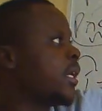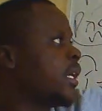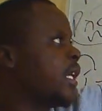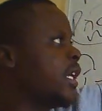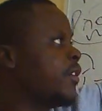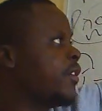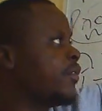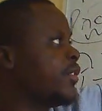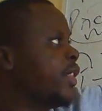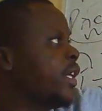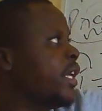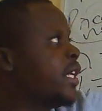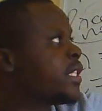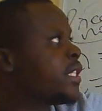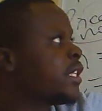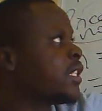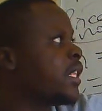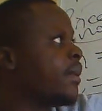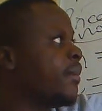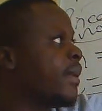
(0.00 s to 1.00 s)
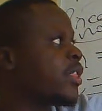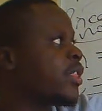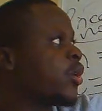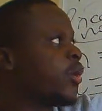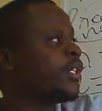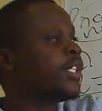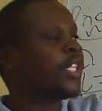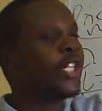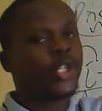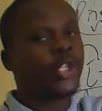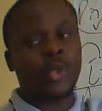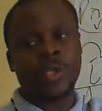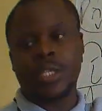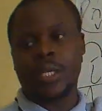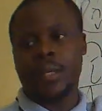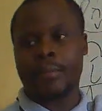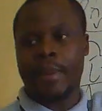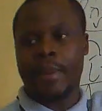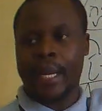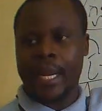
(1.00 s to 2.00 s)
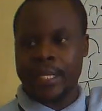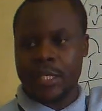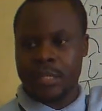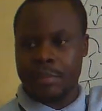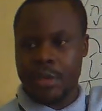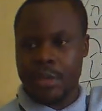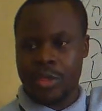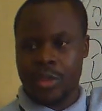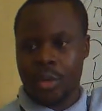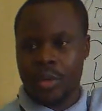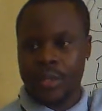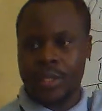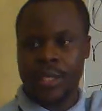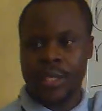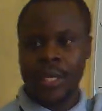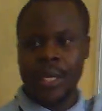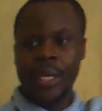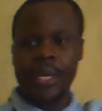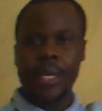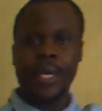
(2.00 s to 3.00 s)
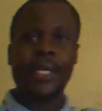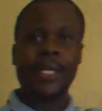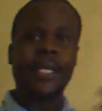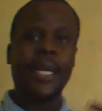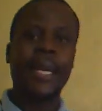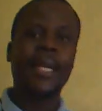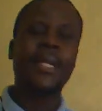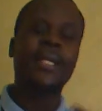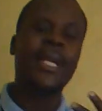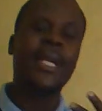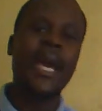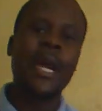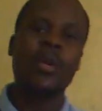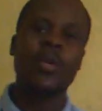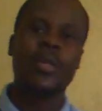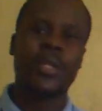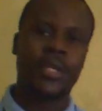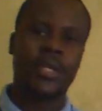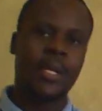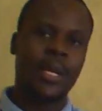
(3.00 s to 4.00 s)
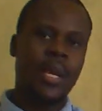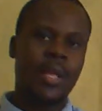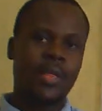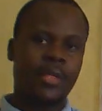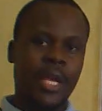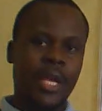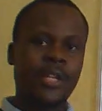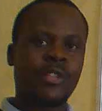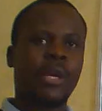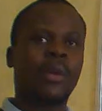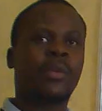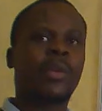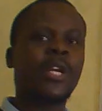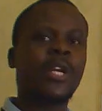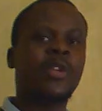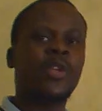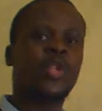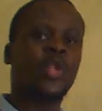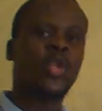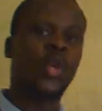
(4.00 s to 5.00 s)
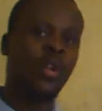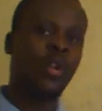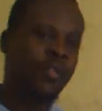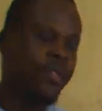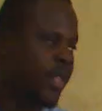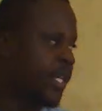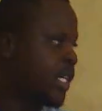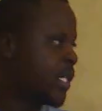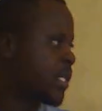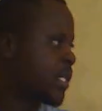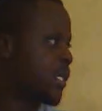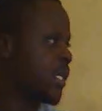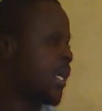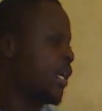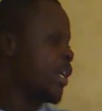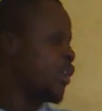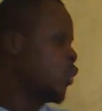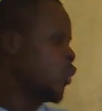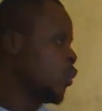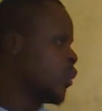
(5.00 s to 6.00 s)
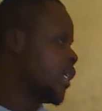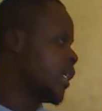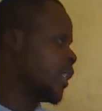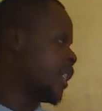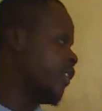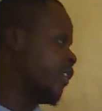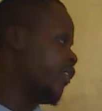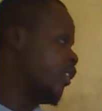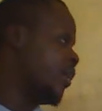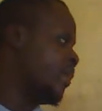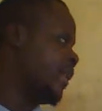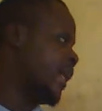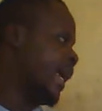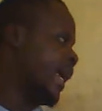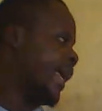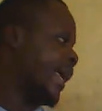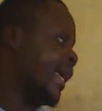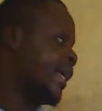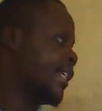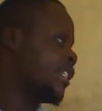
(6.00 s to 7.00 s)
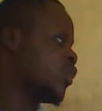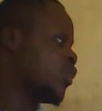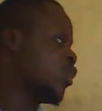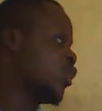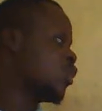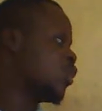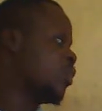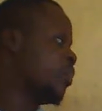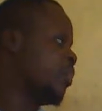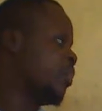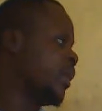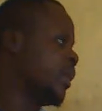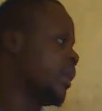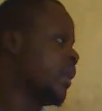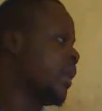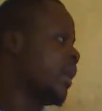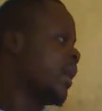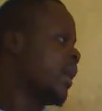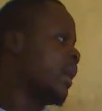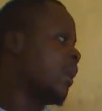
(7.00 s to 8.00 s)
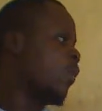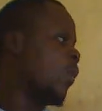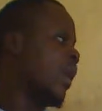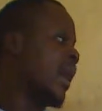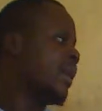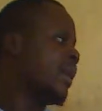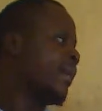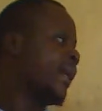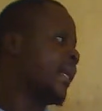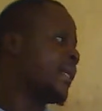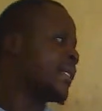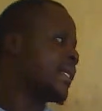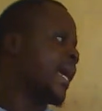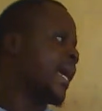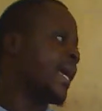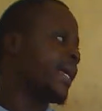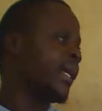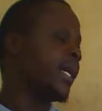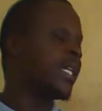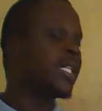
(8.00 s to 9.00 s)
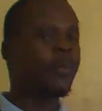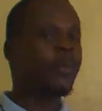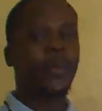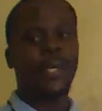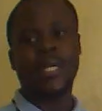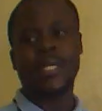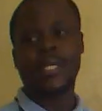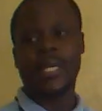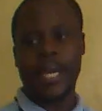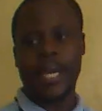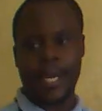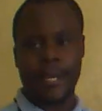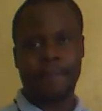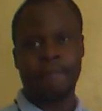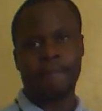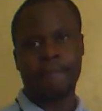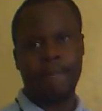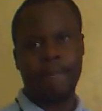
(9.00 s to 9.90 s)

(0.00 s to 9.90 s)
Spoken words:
If this is the method, the reducing balance method, it entails that you are going to solve this using the formula A is equal to P 1 minus I exponent N.